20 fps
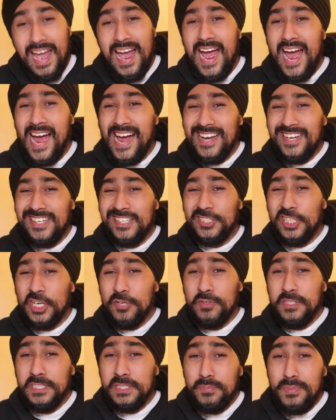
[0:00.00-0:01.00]
And
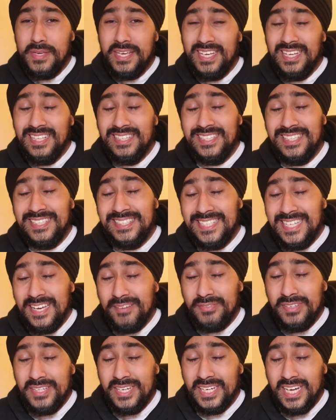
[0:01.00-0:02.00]
generally speaking, the
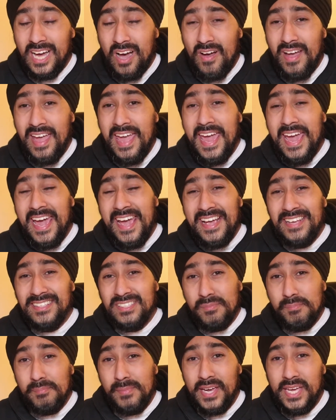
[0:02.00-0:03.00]
CFD account is
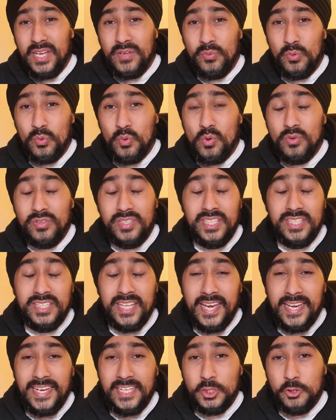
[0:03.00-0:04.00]
made for the
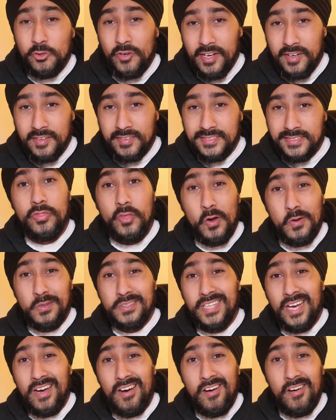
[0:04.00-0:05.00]
day traders, those
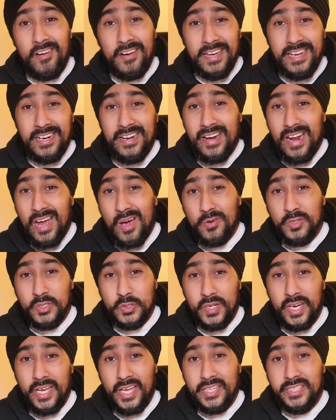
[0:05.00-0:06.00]
that are in and out of
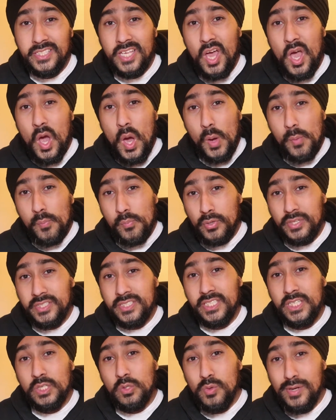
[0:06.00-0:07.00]
trades
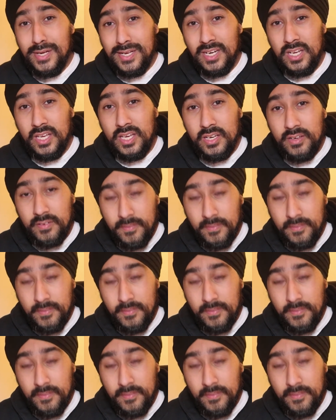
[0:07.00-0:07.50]
pretty quickly.